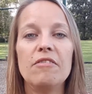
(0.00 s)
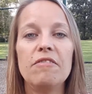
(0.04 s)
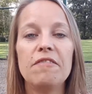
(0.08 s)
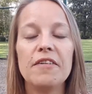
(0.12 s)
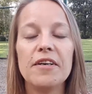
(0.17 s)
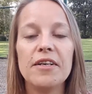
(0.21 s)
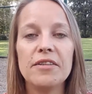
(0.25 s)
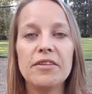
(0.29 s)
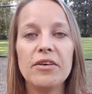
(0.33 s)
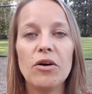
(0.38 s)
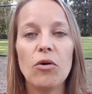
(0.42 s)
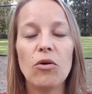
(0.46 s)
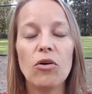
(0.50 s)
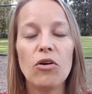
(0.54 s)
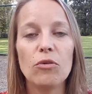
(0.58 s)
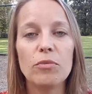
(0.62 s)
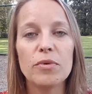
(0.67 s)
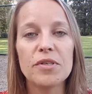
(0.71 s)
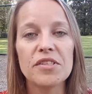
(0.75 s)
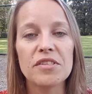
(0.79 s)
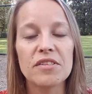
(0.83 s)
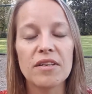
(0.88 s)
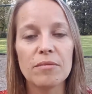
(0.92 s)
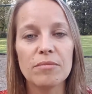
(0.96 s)
fill the hole
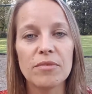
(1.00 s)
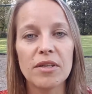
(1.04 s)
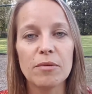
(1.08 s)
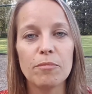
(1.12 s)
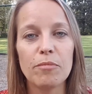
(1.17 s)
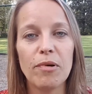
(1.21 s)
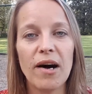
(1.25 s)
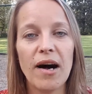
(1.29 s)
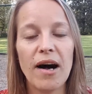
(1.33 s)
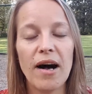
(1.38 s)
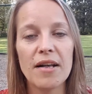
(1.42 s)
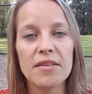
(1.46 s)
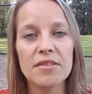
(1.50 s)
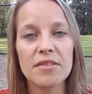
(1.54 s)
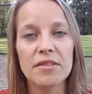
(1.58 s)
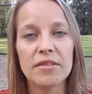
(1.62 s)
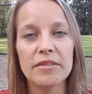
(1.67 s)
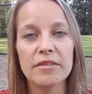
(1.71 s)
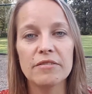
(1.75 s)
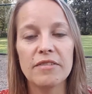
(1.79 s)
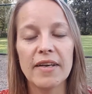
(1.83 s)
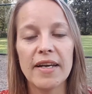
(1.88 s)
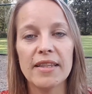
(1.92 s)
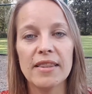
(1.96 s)
with something
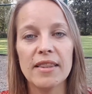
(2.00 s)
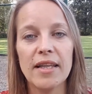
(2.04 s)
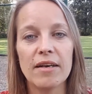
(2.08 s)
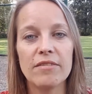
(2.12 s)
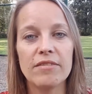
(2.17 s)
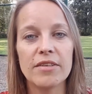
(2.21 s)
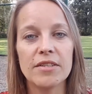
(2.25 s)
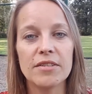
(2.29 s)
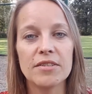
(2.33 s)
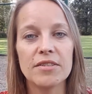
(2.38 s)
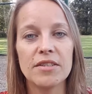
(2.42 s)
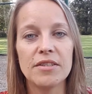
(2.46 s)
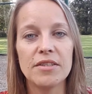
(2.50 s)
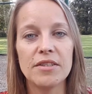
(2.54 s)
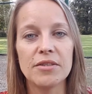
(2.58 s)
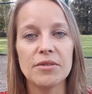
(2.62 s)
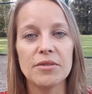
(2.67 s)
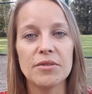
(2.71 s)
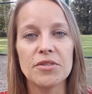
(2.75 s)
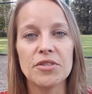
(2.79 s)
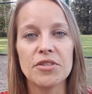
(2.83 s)
positive and loving to you.